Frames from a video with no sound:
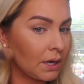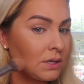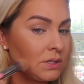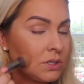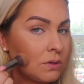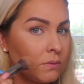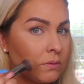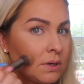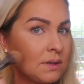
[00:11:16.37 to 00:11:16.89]
I
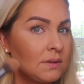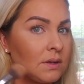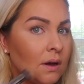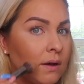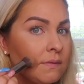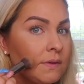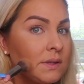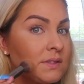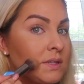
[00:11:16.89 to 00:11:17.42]
don't want it to
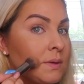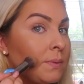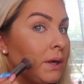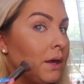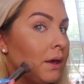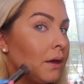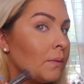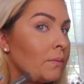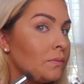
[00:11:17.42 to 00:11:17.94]
obviously
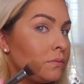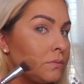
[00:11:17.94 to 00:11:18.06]
be